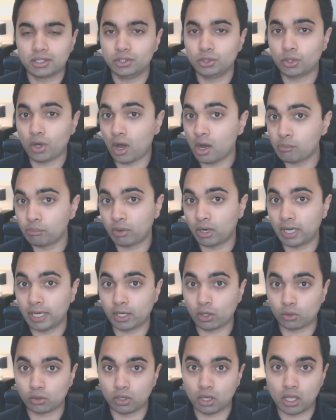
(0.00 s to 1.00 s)
You can't buy
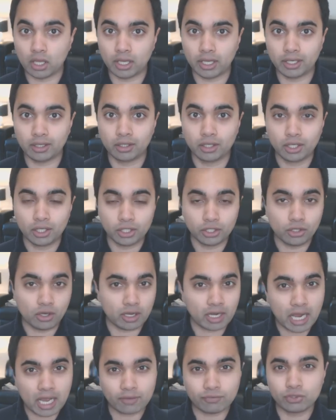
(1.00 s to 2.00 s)
it online. You're
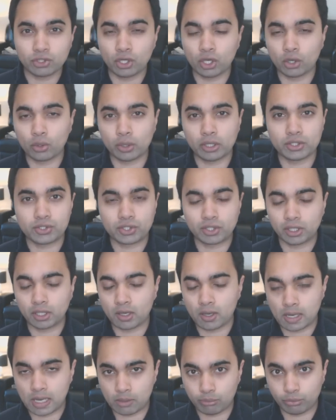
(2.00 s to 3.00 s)
going to have to go into the
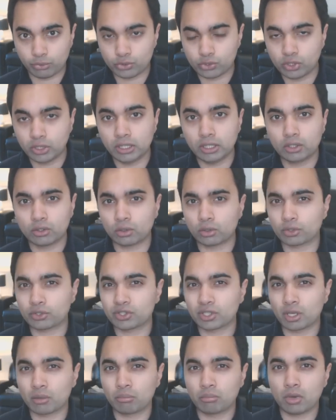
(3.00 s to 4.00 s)
Guerlain boutique or
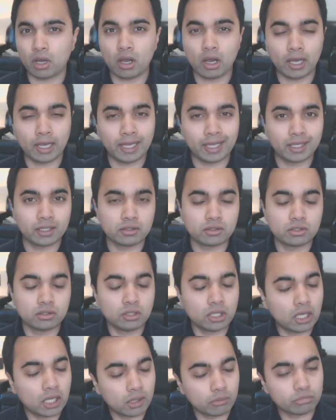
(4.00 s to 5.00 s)
some high end
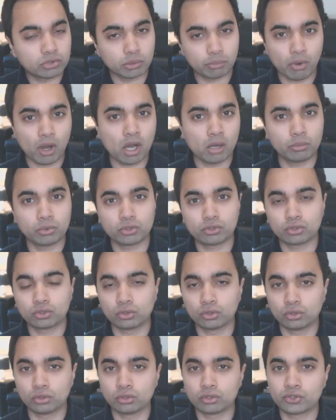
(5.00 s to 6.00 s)
um, department
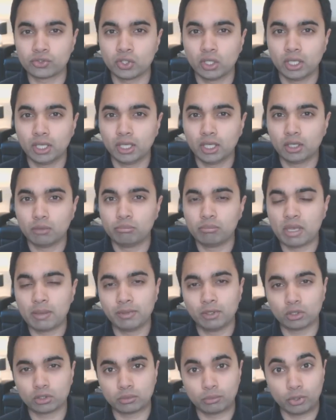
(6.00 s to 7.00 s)
stores.
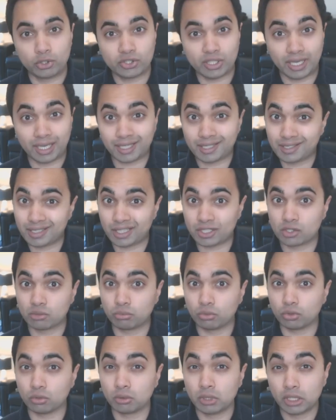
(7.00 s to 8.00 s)
Maybe not the most
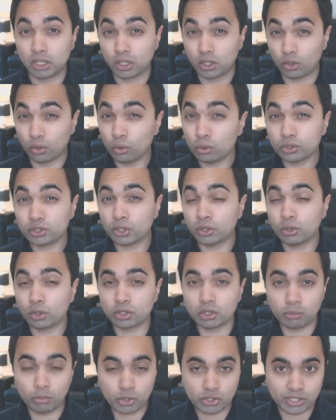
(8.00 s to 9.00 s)
accessible. Also,
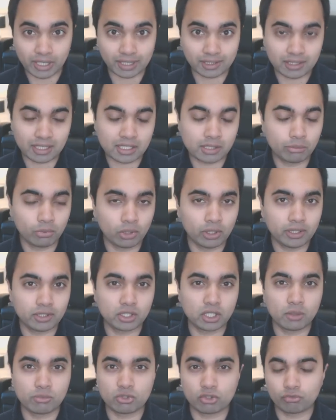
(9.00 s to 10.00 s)
not the most accessible in
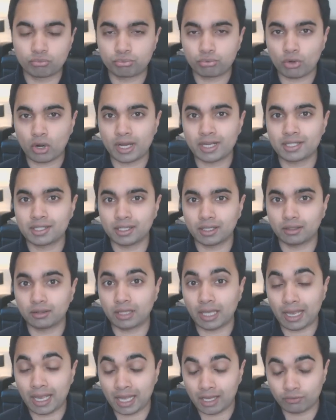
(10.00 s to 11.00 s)
terms of pricing.
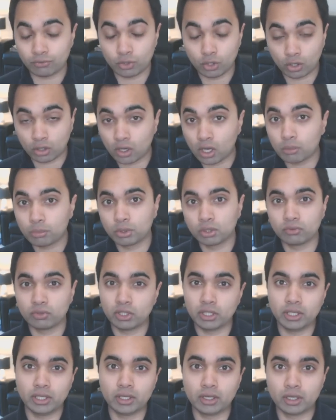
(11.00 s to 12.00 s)
They have gone up over
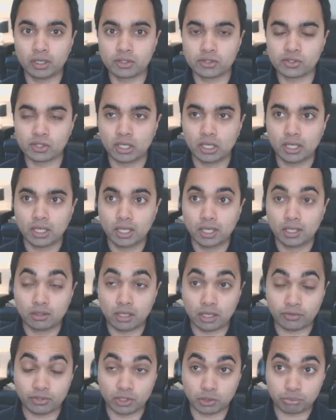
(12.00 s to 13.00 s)
the years.
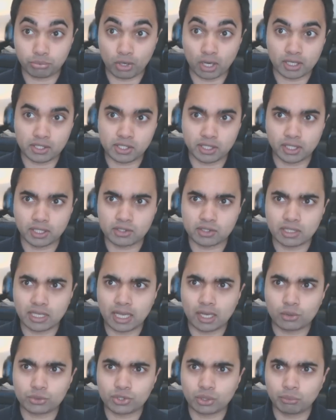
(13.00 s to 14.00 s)
I think the pricing is
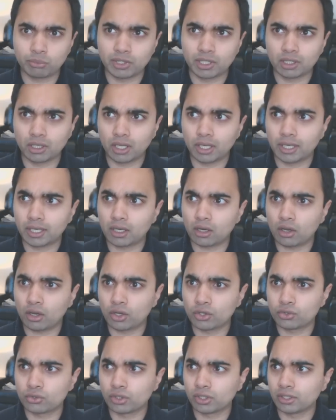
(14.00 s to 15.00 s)
now something like
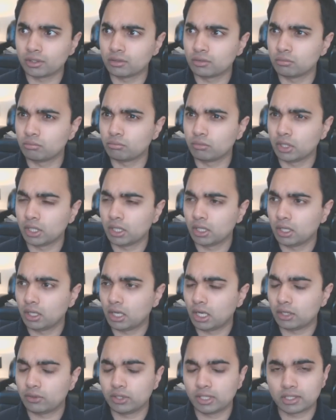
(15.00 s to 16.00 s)
100 and
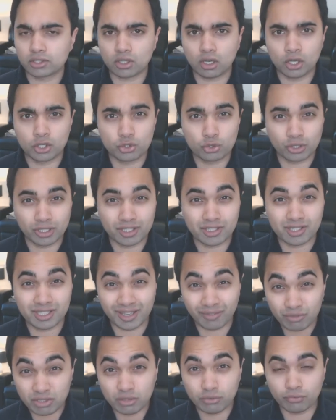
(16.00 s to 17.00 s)
I think it's
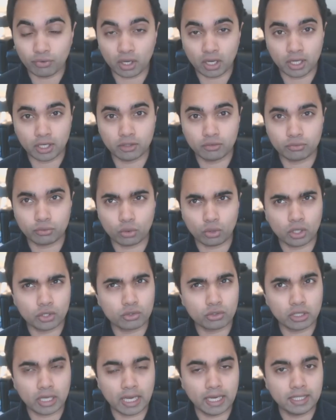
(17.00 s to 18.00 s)
175 or
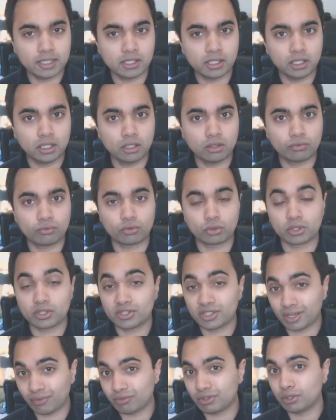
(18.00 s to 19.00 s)
180 for a
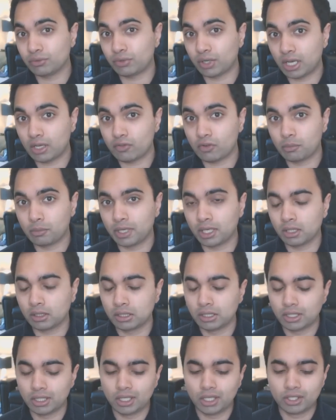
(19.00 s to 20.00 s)
75 ml.
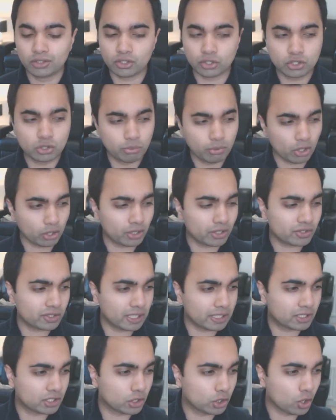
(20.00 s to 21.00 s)
So to be
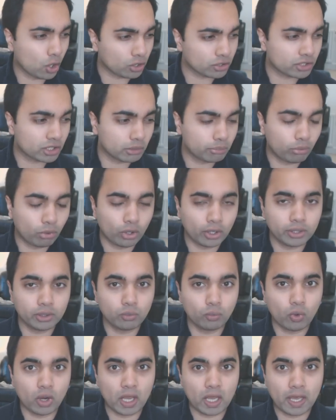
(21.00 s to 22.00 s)
honest, it's got to the
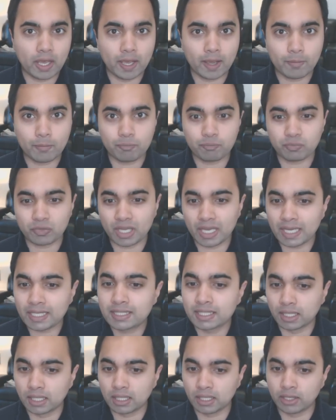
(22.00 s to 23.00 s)
point where
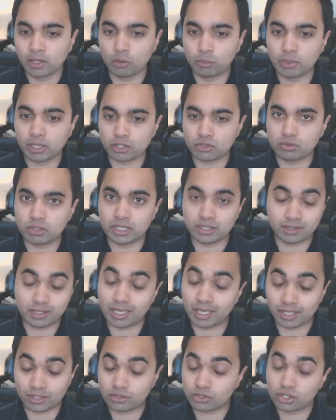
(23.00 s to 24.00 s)
it's a little bit it's
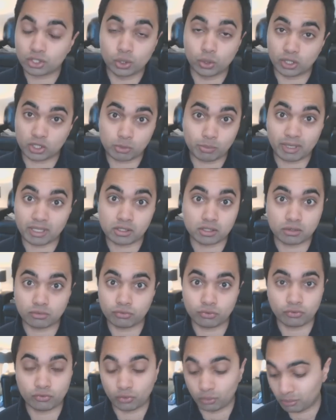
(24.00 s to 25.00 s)
it's too expensive
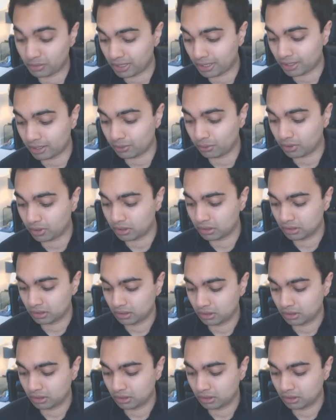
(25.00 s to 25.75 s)
for me anyway.